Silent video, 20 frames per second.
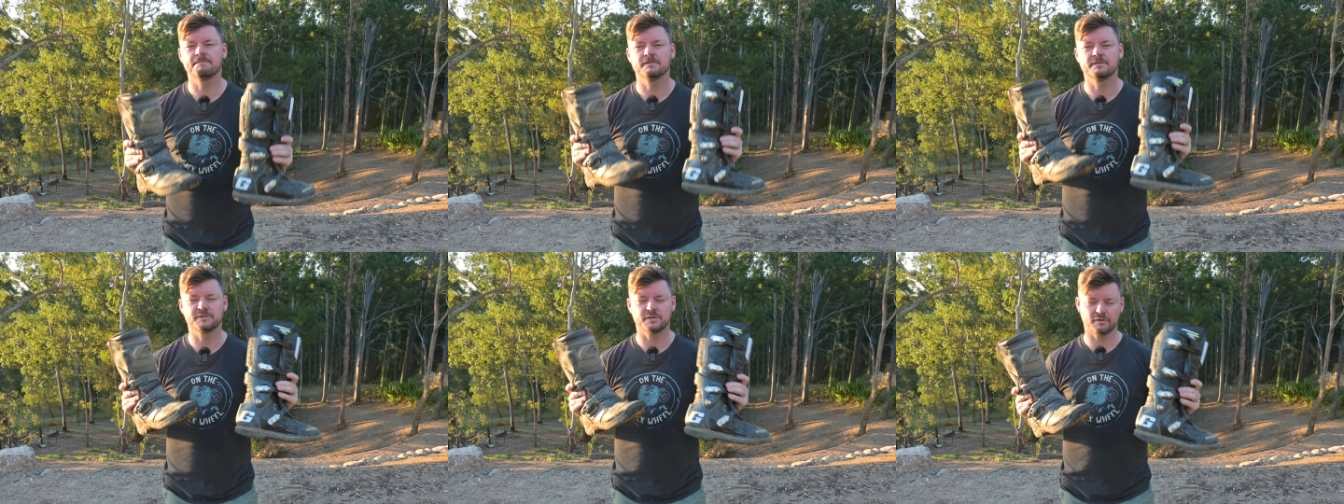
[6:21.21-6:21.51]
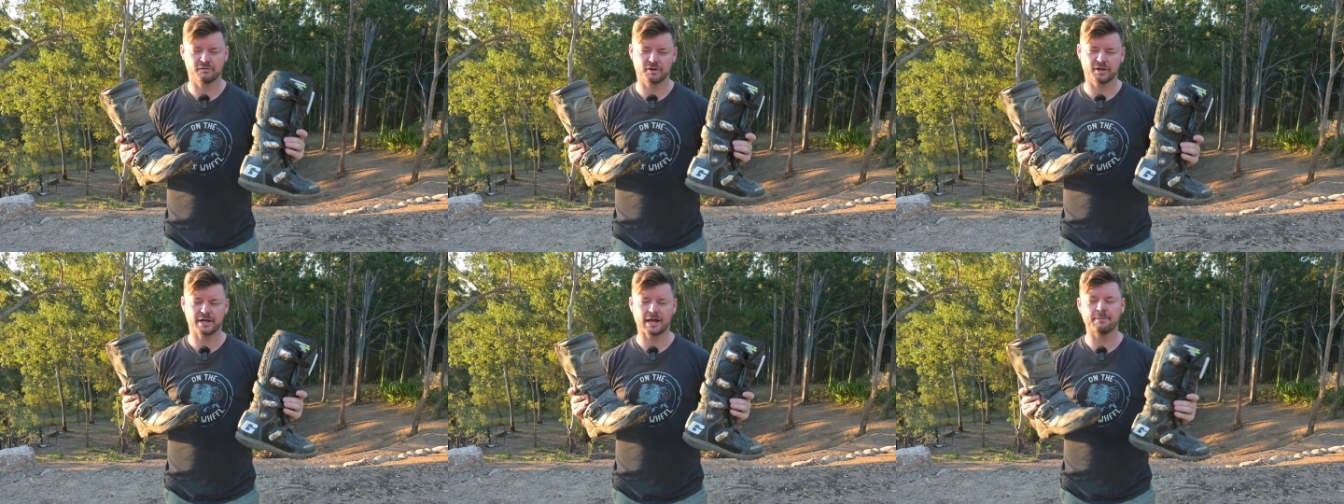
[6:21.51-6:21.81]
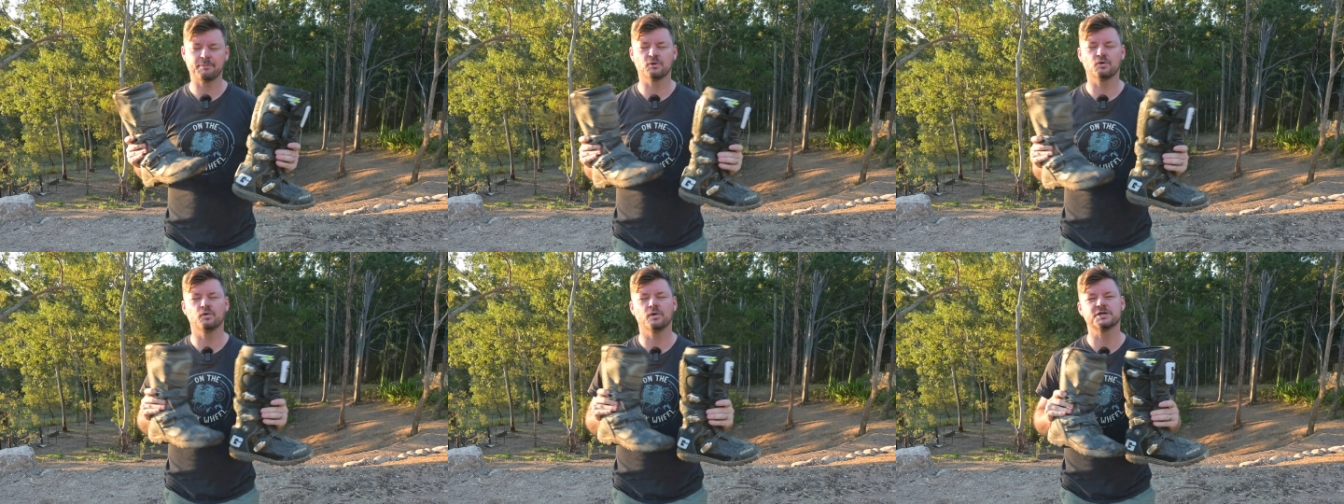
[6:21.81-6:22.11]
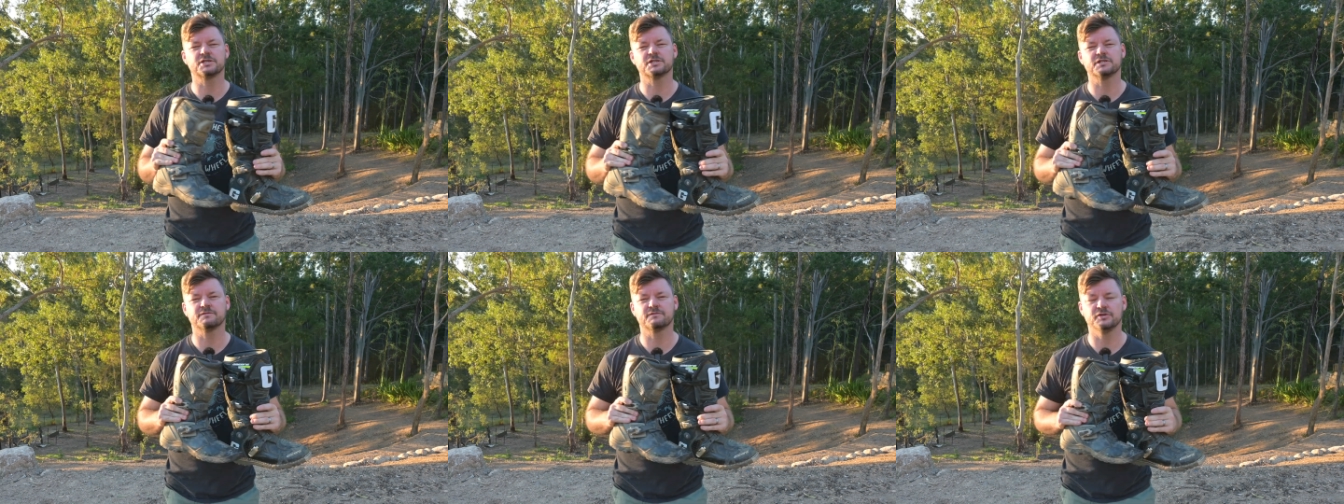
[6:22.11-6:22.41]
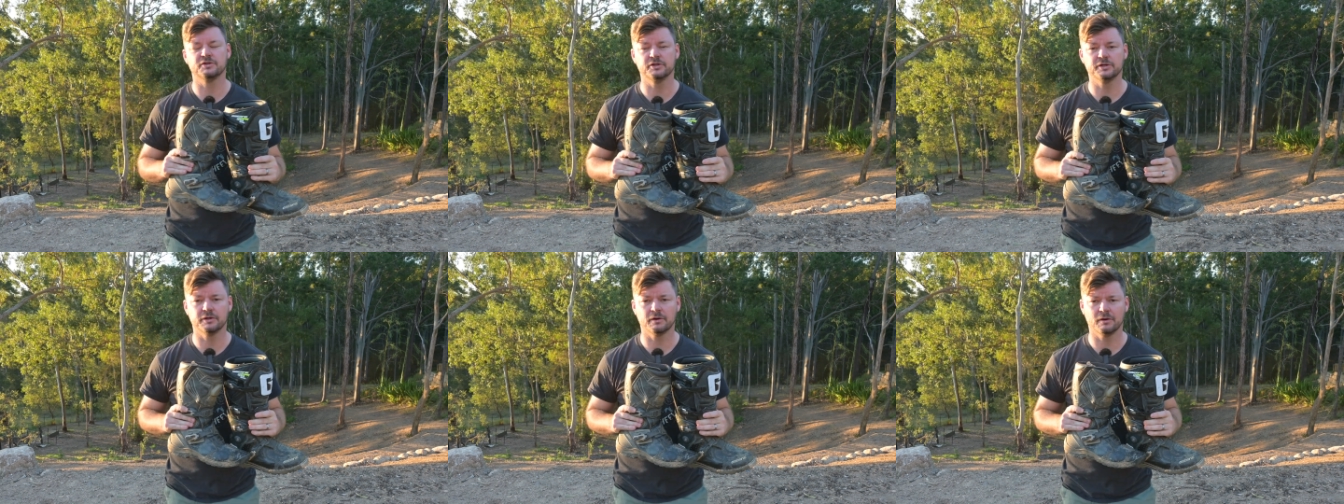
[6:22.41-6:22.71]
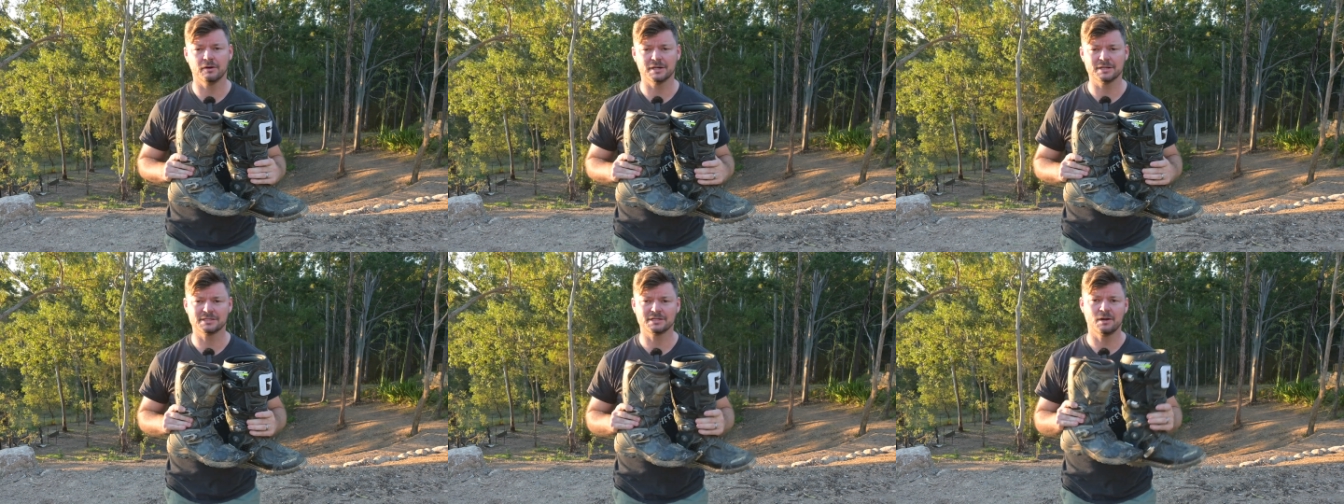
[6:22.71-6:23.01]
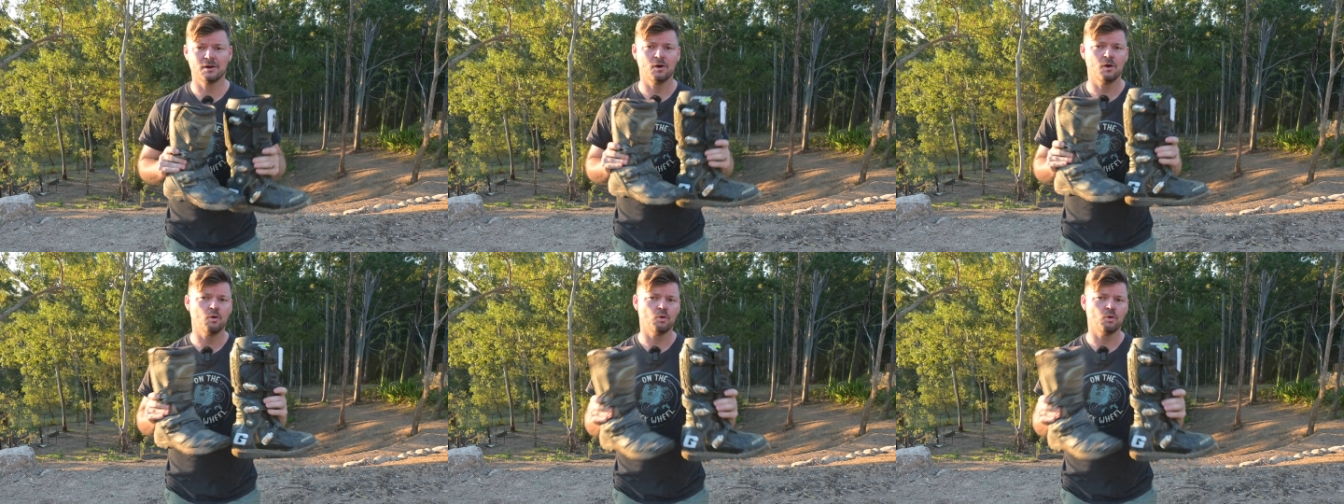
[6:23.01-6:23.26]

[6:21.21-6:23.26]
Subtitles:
So I've got a couple of questions for you guys.